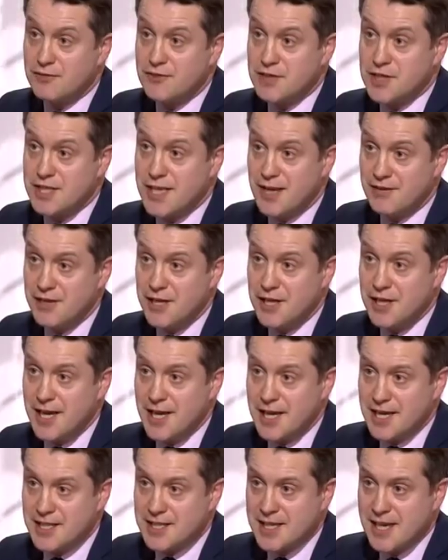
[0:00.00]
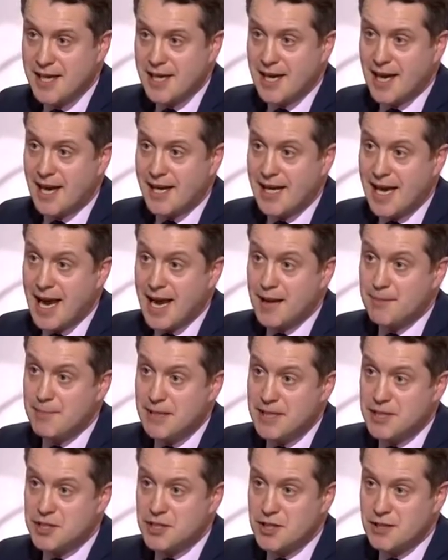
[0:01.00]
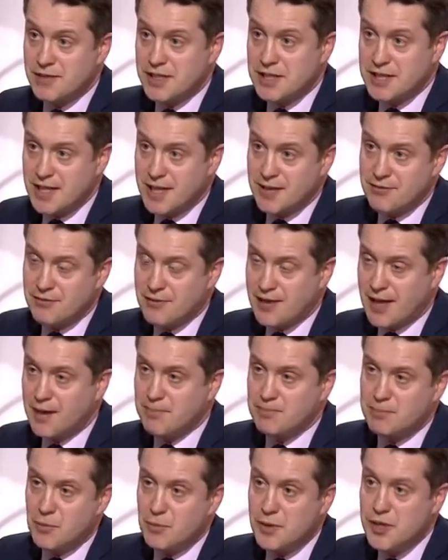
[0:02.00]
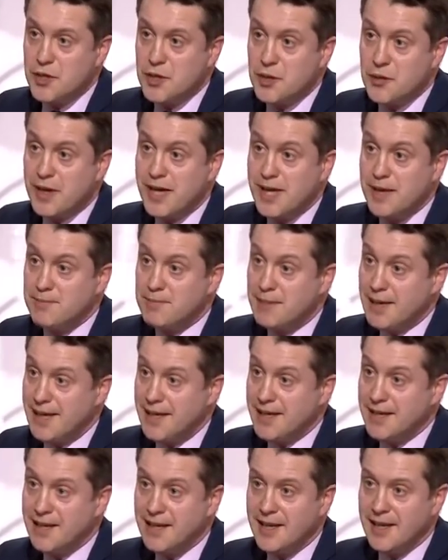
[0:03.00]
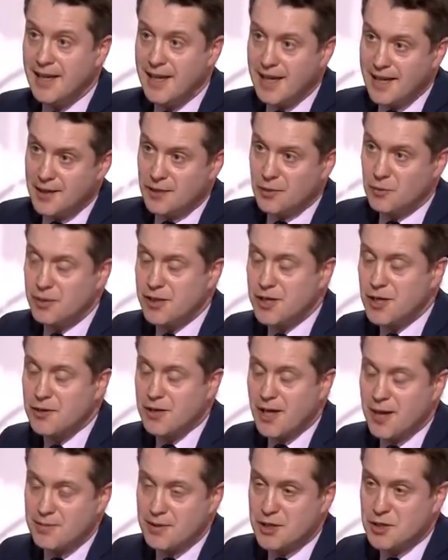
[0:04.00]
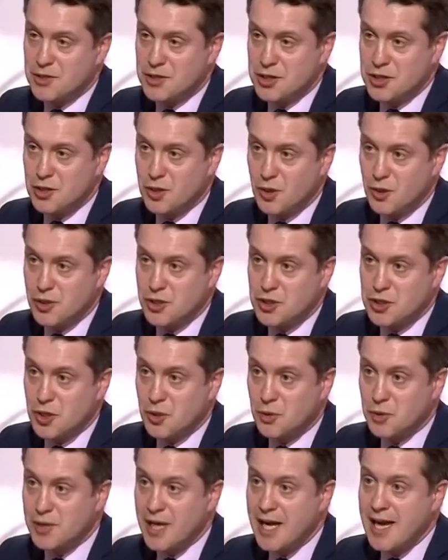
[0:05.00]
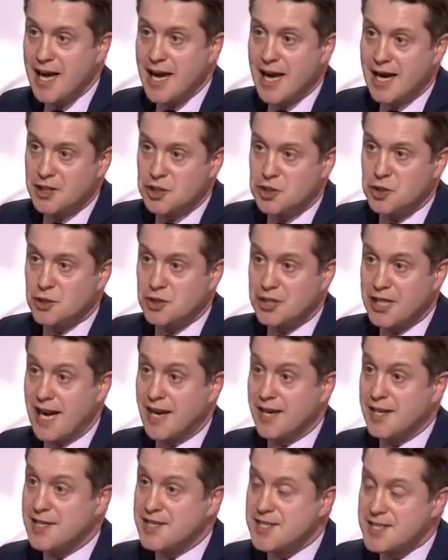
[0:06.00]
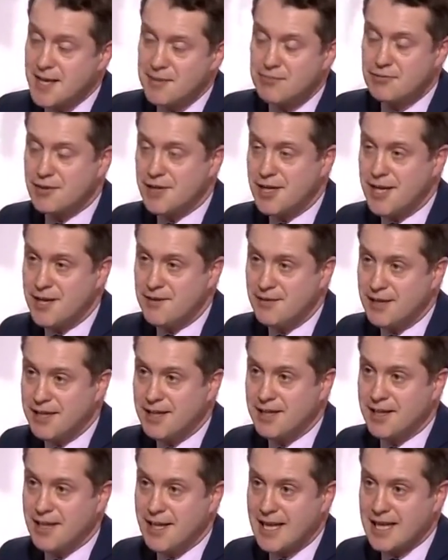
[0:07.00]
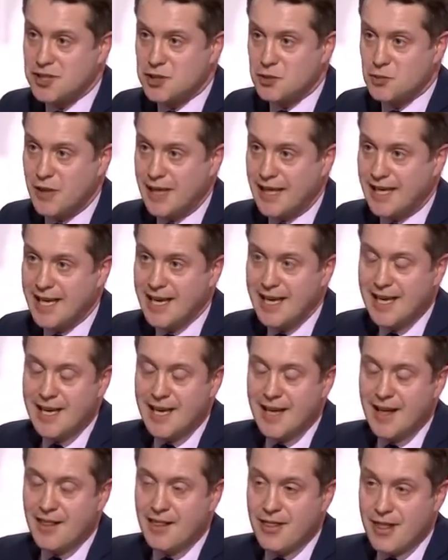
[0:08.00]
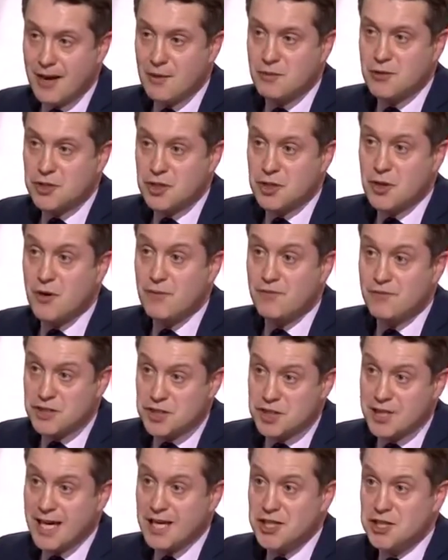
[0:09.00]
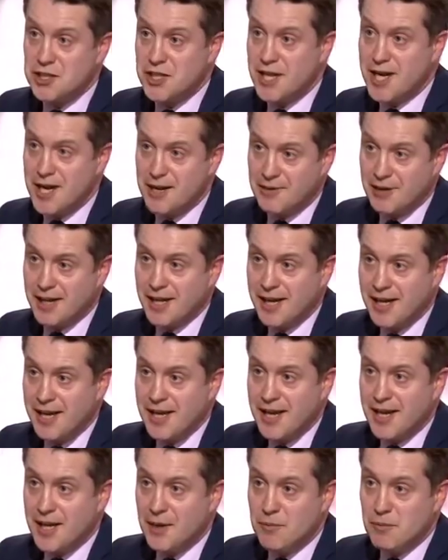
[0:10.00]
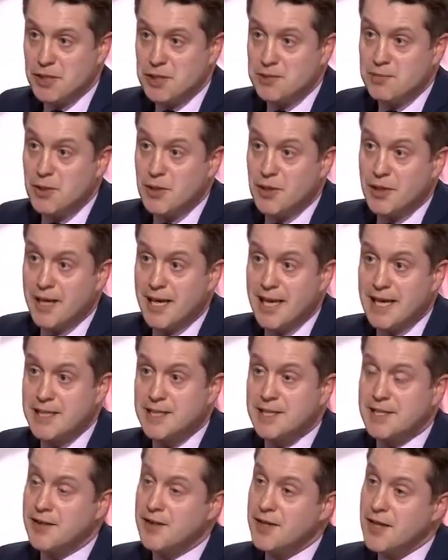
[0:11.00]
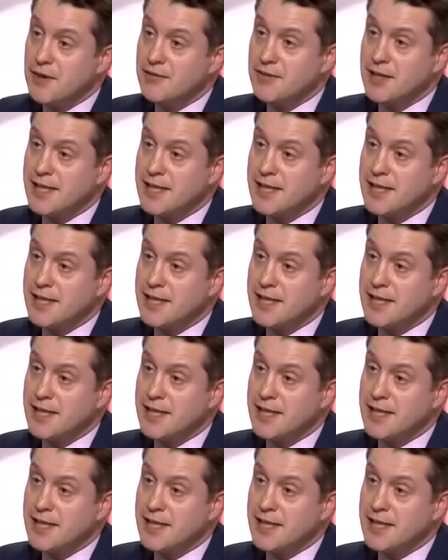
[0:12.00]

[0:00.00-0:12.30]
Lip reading: for 7 years and he had been serving time for that, but we knew he'd been ill. We know that because his lawyer told a judge at a separate hearing last week. That was a confiscation hearing in which Perkins and the other